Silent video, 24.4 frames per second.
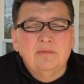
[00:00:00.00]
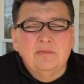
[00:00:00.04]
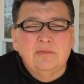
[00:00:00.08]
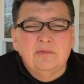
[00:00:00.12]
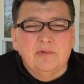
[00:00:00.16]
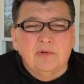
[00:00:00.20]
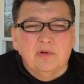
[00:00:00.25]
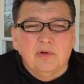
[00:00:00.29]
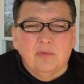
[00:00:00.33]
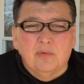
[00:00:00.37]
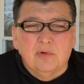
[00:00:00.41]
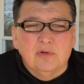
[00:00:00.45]

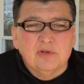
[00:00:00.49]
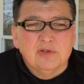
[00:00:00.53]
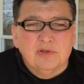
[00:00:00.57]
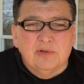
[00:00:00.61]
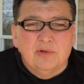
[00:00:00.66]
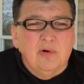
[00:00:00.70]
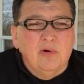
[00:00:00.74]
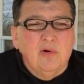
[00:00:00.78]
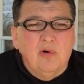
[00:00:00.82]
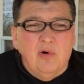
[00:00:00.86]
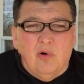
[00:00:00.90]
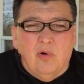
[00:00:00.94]
there was
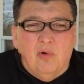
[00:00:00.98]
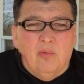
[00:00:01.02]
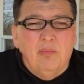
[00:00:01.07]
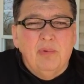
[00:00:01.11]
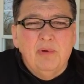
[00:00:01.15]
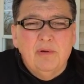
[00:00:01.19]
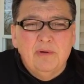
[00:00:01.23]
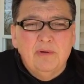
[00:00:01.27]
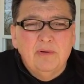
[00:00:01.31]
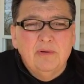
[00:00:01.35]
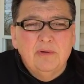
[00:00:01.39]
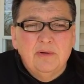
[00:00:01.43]
no hope
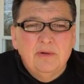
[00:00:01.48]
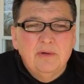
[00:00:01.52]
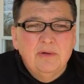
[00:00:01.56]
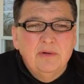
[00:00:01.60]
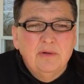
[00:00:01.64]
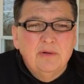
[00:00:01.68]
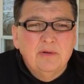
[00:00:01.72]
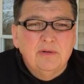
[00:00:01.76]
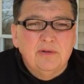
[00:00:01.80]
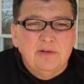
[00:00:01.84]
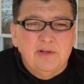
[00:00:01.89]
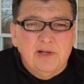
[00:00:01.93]

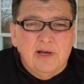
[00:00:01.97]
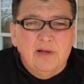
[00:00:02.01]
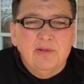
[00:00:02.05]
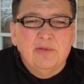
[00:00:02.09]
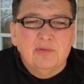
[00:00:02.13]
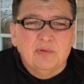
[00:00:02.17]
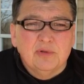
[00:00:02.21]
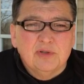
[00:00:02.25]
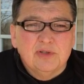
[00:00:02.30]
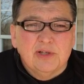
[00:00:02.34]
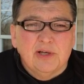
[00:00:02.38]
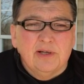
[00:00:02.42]
death
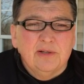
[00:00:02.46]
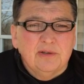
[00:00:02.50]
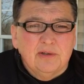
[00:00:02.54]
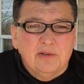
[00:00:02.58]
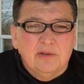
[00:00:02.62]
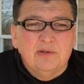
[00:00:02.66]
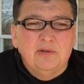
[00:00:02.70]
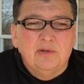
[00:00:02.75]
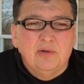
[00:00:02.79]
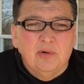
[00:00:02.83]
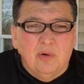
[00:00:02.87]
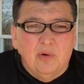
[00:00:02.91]
was at their
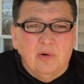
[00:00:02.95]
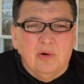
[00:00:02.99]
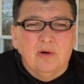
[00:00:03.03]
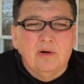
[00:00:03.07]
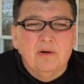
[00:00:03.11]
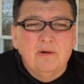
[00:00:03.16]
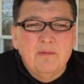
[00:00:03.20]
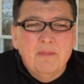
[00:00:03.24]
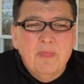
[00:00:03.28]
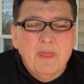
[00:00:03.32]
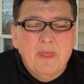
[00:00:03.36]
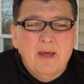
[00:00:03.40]
door.
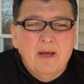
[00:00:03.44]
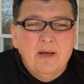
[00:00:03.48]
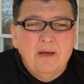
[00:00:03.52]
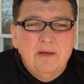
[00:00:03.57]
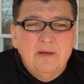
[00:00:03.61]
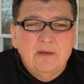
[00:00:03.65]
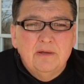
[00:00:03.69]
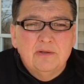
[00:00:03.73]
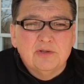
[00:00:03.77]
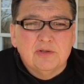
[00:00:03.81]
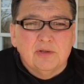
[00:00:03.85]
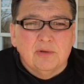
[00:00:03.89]

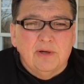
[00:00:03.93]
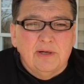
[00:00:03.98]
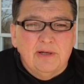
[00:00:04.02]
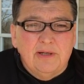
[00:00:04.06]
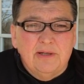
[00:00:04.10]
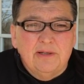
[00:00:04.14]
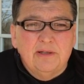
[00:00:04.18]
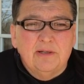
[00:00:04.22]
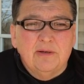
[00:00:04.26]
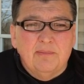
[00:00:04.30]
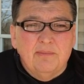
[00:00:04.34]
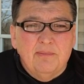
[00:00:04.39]
So I
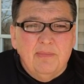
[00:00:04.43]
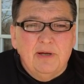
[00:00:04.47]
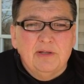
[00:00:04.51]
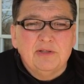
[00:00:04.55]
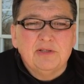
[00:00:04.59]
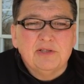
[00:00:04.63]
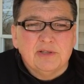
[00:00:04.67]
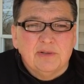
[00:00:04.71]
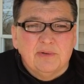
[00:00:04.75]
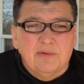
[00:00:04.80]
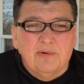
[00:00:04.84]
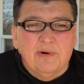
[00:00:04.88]
need to
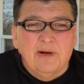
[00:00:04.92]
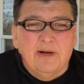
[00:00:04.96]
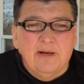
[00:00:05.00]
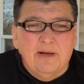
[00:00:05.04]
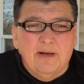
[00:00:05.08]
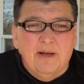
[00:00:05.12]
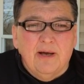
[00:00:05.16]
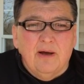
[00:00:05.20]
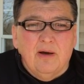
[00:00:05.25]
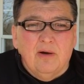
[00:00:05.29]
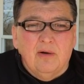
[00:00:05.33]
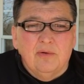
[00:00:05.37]
mention right
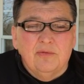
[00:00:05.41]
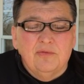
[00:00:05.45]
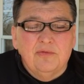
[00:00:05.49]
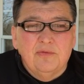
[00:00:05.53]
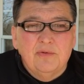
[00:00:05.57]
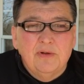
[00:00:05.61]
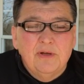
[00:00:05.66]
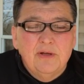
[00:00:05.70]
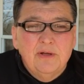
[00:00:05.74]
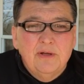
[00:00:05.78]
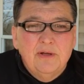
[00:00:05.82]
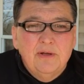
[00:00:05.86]
now if
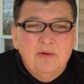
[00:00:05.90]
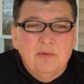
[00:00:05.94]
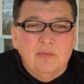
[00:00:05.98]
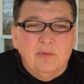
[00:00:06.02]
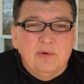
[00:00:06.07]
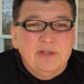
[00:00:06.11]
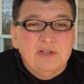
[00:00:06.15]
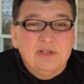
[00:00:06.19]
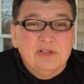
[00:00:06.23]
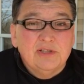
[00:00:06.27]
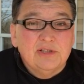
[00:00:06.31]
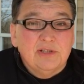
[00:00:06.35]
we
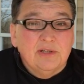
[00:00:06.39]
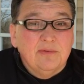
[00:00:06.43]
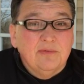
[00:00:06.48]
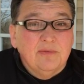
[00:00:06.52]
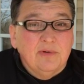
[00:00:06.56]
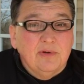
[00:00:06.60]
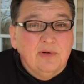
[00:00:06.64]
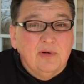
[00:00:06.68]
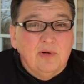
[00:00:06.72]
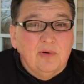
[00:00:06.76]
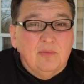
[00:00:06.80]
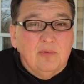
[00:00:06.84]
just never
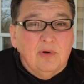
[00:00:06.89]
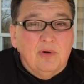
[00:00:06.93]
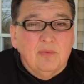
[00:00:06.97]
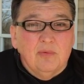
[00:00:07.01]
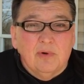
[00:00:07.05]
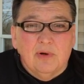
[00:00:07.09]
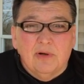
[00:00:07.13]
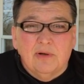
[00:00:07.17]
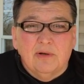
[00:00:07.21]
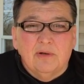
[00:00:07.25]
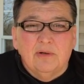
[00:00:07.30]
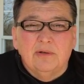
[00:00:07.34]
know when we're
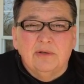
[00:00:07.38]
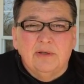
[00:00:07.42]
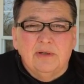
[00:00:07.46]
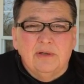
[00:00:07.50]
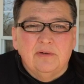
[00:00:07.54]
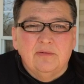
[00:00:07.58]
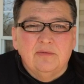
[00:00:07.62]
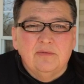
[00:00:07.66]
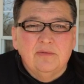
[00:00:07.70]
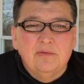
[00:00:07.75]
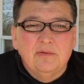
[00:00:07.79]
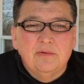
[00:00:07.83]
going to
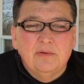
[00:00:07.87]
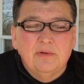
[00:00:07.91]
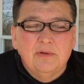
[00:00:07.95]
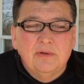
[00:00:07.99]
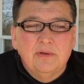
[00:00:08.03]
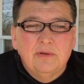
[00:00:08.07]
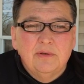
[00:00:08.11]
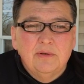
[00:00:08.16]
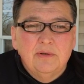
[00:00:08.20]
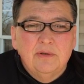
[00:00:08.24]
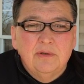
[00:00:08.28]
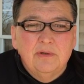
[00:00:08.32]
leave.
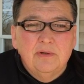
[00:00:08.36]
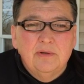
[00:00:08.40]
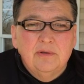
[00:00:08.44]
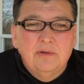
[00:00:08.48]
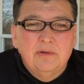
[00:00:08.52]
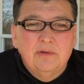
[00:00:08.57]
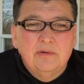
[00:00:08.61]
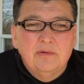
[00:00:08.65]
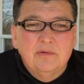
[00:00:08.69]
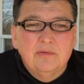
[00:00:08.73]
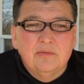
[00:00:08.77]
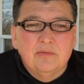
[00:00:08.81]

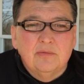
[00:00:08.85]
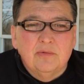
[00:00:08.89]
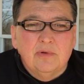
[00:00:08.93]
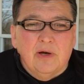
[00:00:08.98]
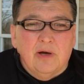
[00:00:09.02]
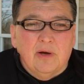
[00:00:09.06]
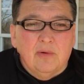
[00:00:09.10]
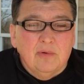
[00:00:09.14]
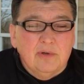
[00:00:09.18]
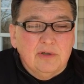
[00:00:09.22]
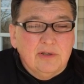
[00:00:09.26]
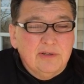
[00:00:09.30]

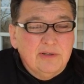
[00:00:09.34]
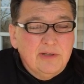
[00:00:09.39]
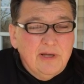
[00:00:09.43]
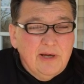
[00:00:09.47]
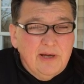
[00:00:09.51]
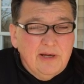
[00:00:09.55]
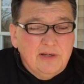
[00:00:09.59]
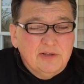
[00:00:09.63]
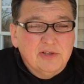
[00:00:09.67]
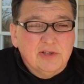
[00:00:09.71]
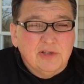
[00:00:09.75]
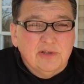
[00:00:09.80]
I would
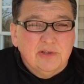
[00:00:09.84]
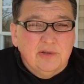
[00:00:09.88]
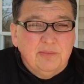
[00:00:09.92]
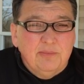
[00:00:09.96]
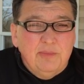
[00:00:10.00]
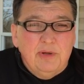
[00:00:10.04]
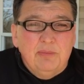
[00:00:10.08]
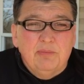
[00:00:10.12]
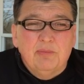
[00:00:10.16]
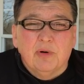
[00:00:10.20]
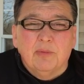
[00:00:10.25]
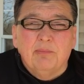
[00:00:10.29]
ask you to
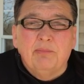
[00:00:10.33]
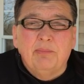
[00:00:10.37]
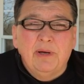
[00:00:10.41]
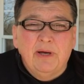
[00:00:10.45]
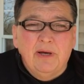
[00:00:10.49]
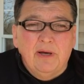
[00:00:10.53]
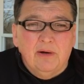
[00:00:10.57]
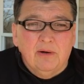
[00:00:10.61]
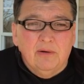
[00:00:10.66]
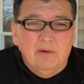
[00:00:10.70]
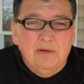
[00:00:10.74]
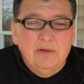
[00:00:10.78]
be
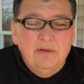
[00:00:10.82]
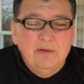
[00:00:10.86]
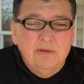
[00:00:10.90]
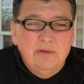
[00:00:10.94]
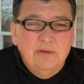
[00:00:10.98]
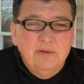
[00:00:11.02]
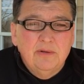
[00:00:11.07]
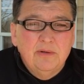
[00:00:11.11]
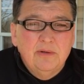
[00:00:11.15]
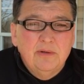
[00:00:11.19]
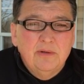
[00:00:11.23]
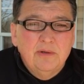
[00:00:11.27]
prepared
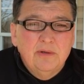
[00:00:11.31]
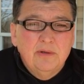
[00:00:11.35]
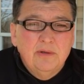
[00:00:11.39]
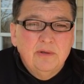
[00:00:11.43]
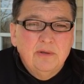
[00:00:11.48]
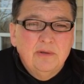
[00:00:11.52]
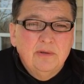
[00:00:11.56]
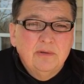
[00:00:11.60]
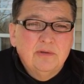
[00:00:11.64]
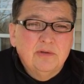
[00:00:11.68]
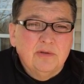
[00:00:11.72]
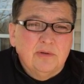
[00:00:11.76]

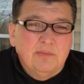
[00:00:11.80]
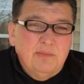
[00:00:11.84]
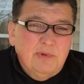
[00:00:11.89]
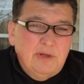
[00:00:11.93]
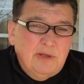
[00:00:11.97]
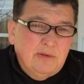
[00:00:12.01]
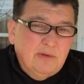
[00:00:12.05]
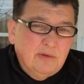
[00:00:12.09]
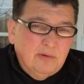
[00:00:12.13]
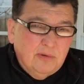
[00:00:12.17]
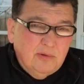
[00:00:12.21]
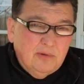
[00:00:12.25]
to
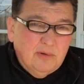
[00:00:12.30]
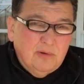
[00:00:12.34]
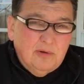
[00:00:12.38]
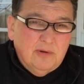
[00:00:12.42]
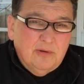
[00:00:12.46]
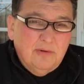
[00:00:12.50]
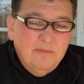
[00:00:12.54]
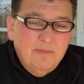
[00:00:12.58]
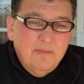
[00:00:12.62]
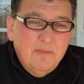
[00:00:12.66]
meet the Lord.